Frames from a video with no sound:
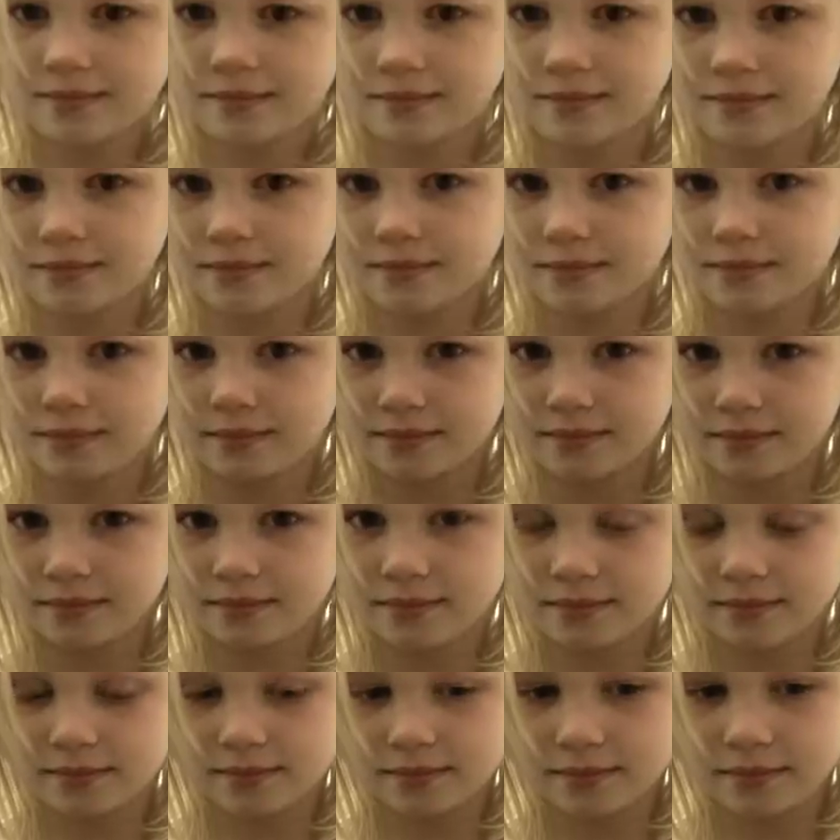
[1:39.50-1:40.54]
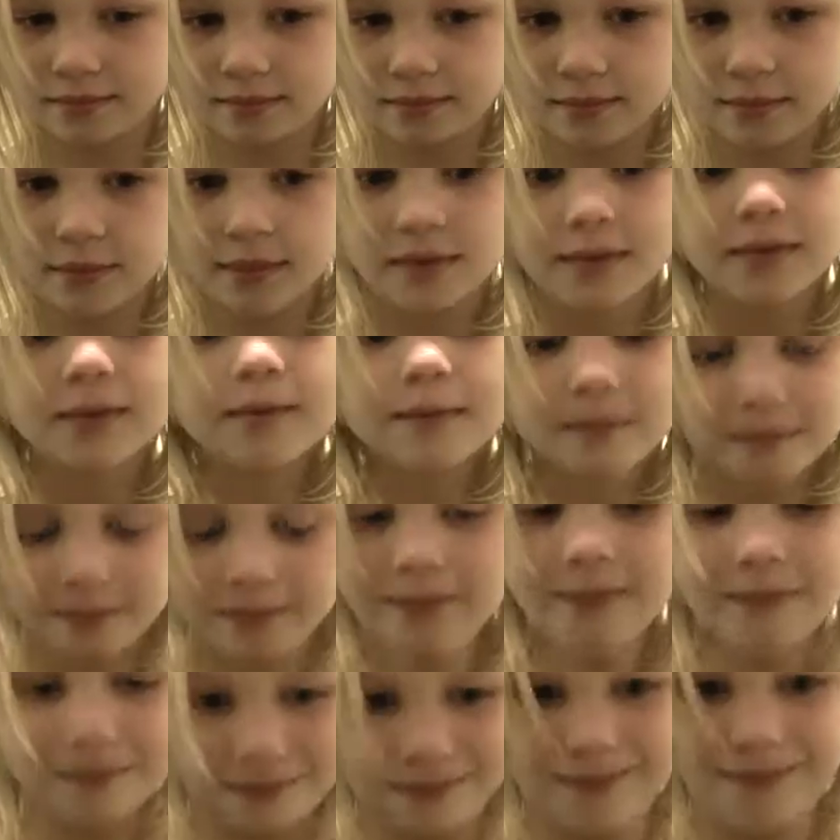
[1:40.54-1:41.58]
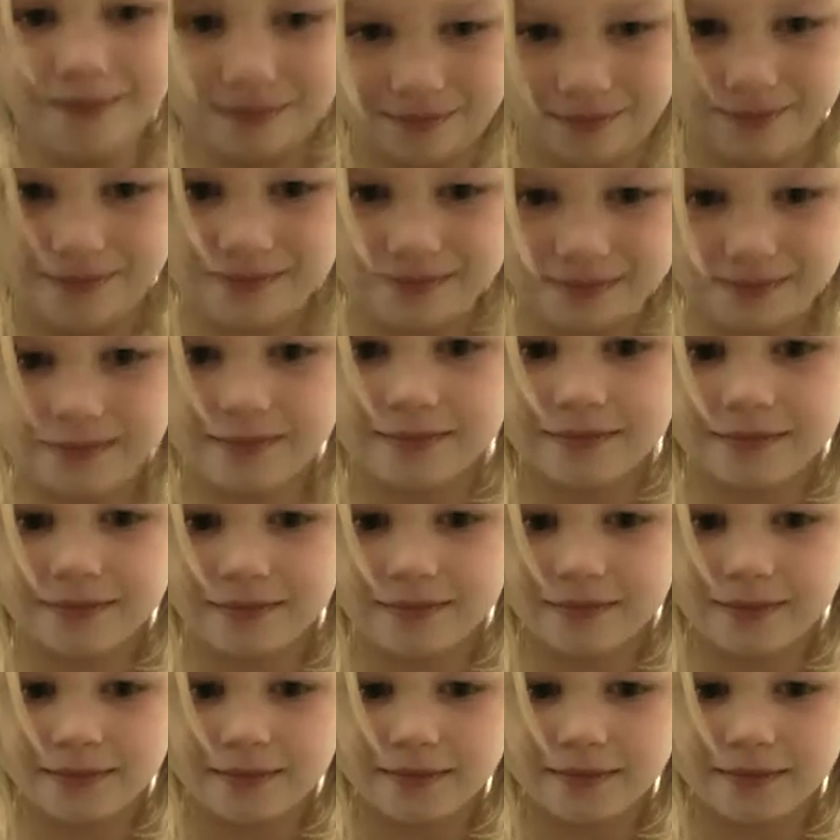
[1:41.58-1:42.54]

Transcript: can you count these? Okay, go ahead.